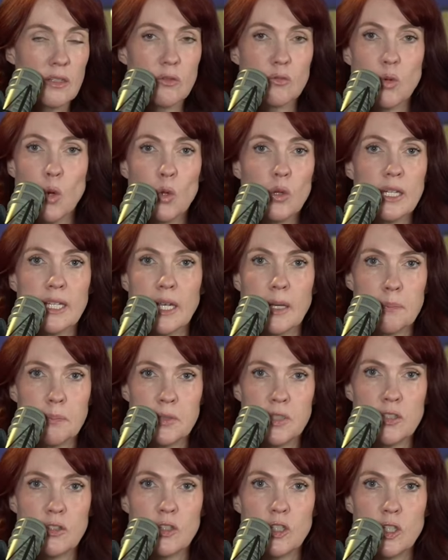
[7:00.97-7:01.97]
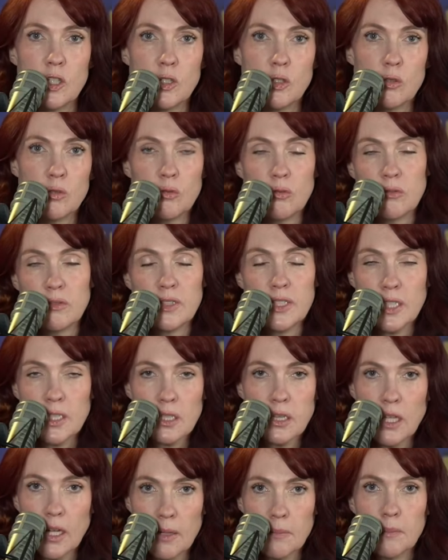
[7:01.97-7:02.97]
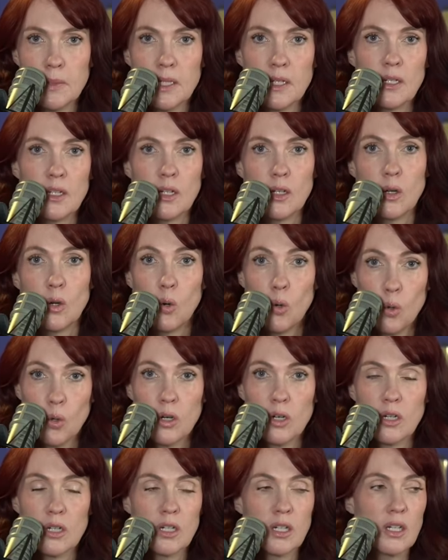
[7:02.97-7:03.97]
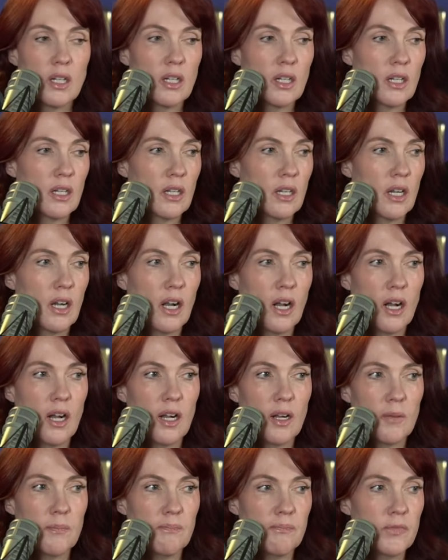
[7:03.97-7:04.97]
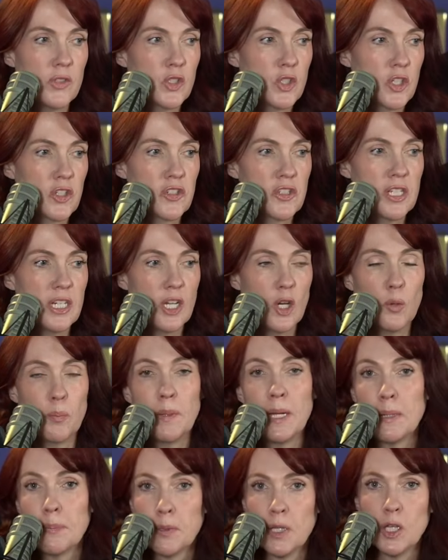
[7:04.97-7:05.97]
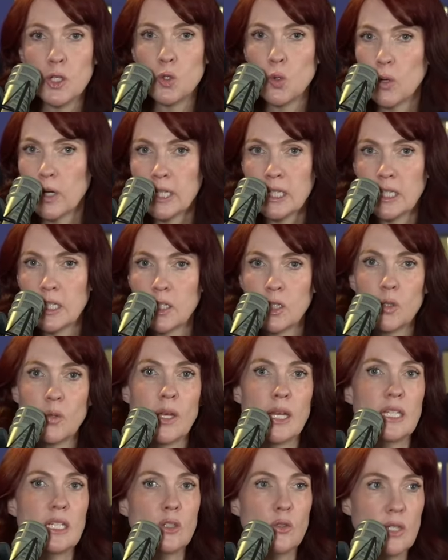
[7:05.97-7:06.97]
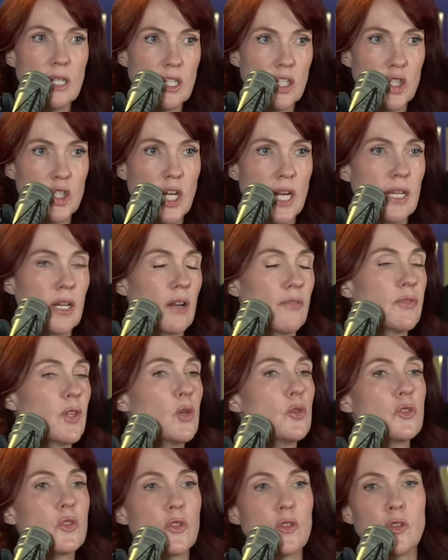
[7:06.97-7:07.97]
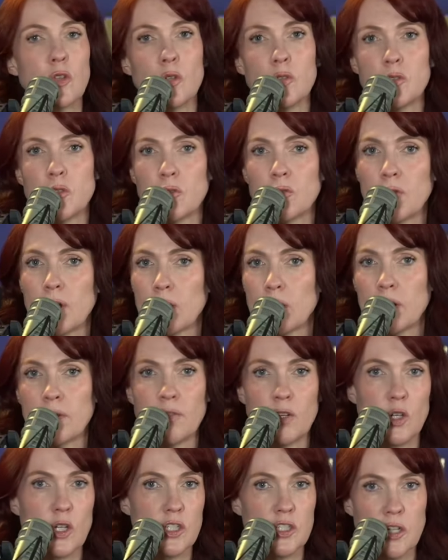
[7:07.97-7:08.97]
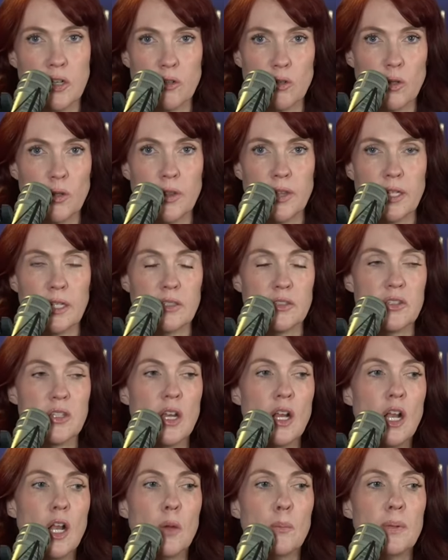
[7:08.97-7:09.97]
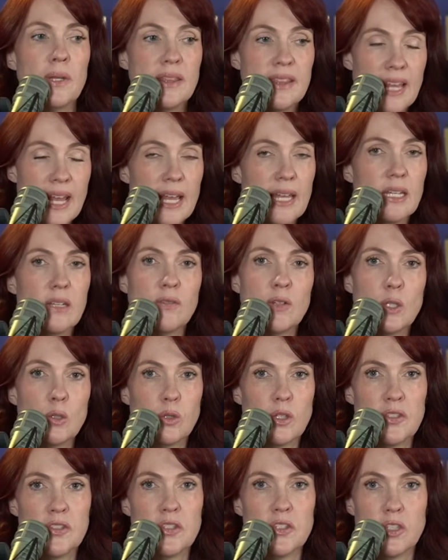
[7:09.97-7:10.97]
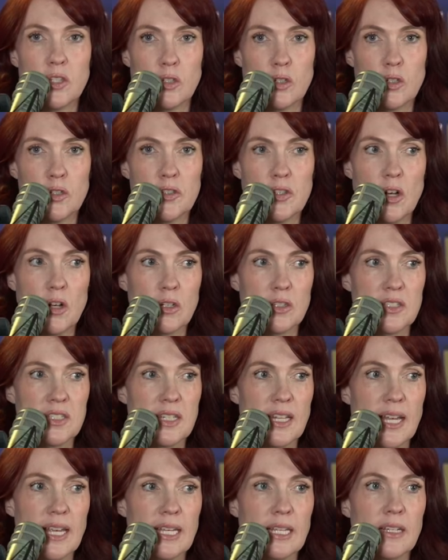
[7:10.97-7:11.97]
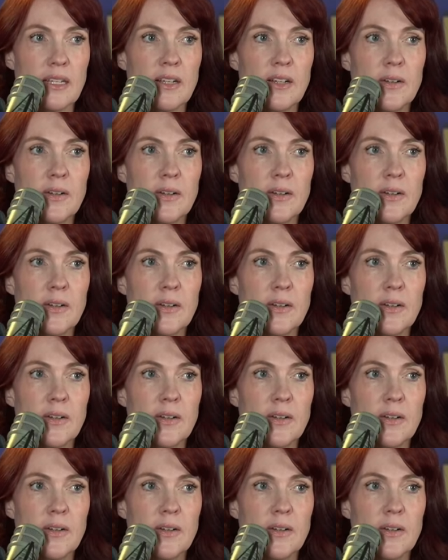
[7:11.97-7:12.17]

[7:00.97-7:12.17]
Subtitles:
rolling up to the club, or just, you know, people annoying you and you need to shake it off. Those are very, very general things. But then if you listen to her songs like